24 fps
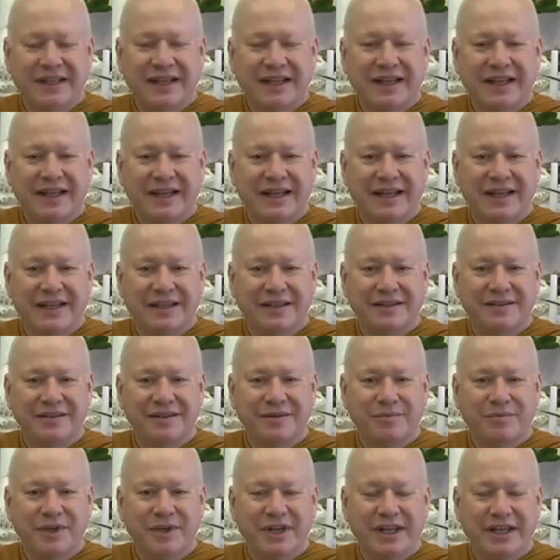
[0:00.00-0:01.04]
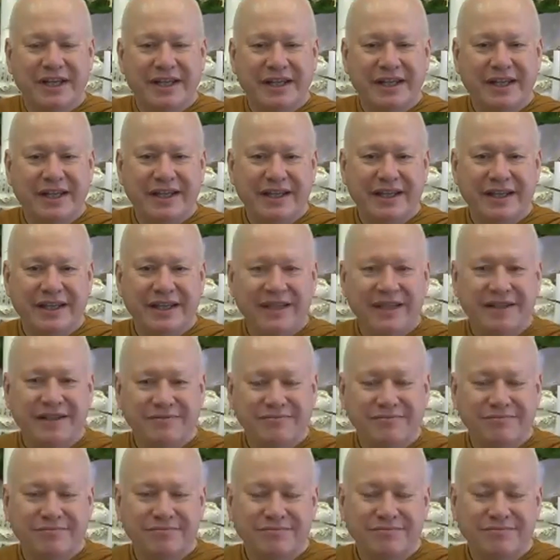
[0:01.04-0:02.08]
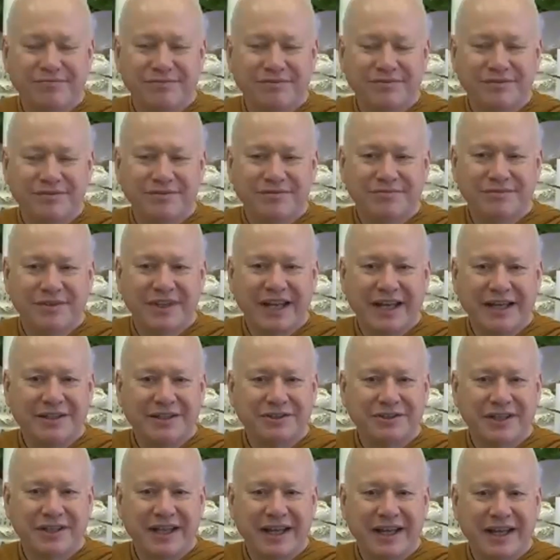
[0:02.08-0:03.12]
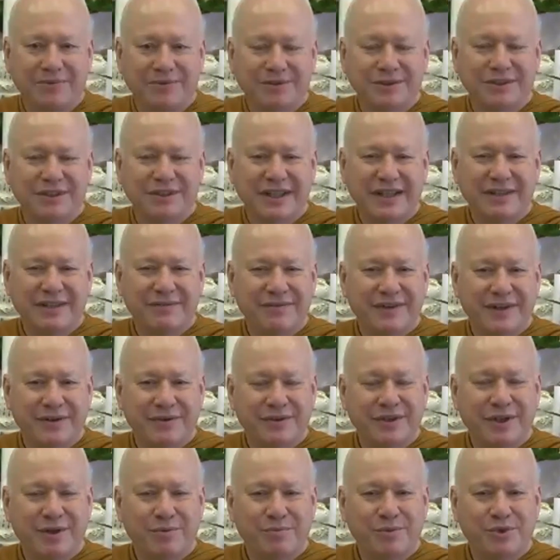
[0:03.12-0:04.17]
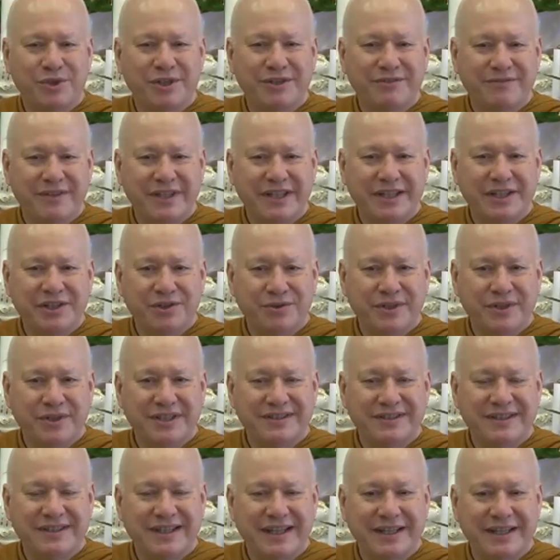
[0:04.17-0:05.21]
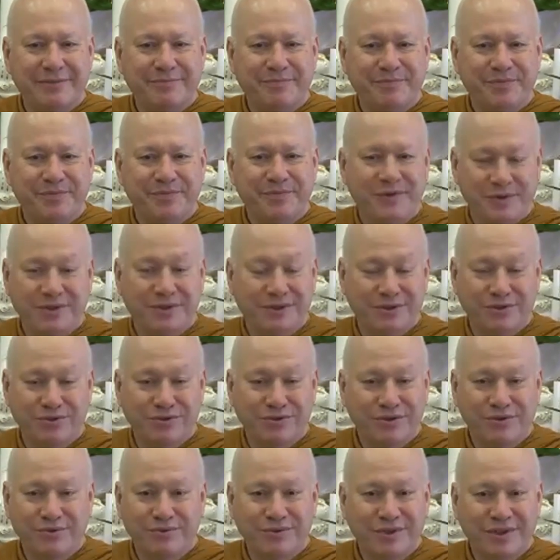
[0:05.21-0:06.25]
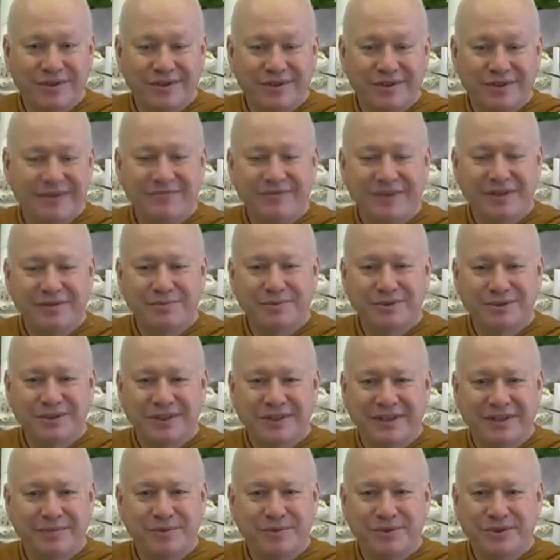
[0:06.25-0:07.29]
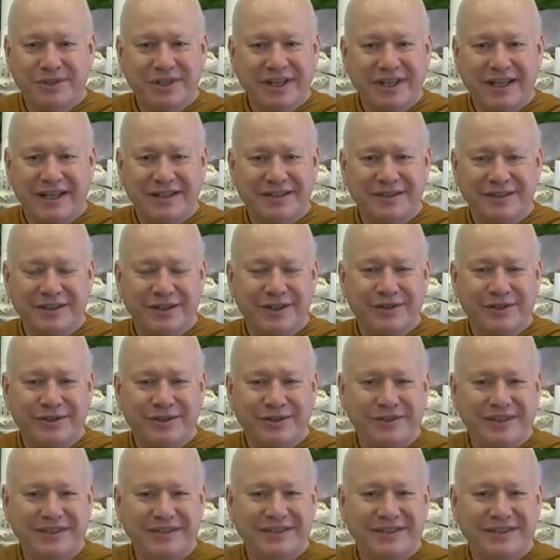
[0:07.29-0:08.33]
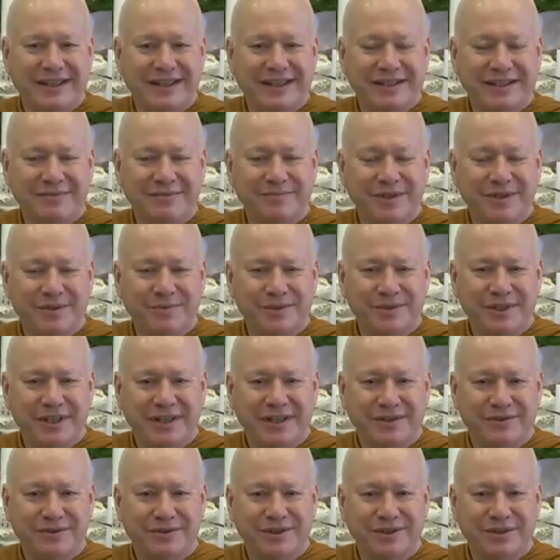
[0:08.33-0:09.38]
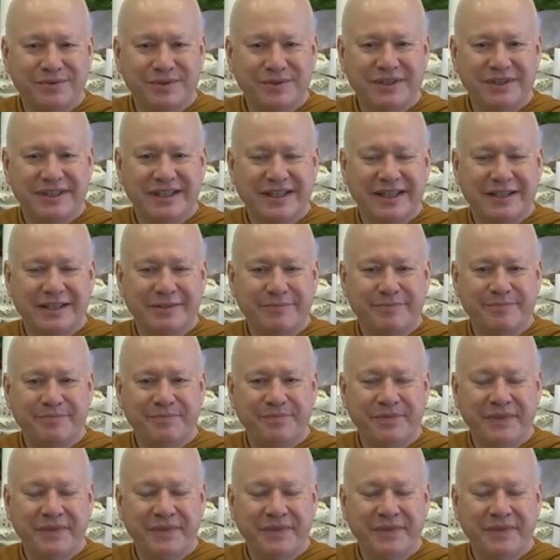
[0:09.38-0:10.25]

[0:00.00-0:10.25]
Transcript: And the way he gauged that was that he felt nobody really knew his name, which is true. Venerable Sariputta hadn't learned his name. Nobody else knew his name.